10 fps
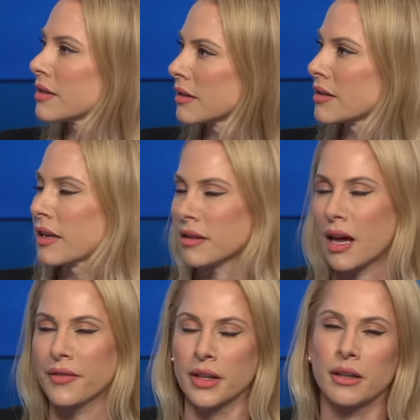things like
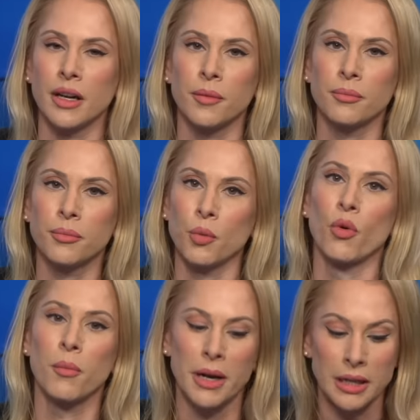that that um, put
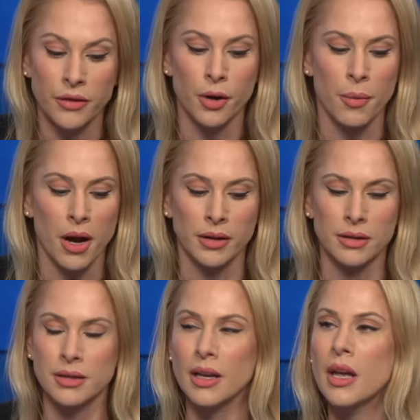more money in their
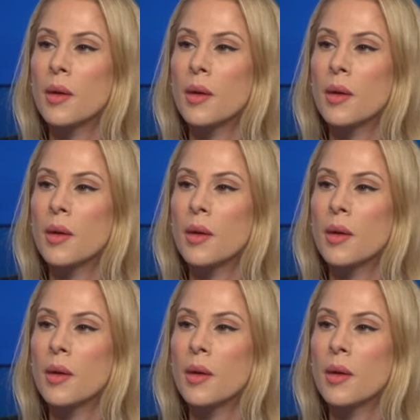pockets.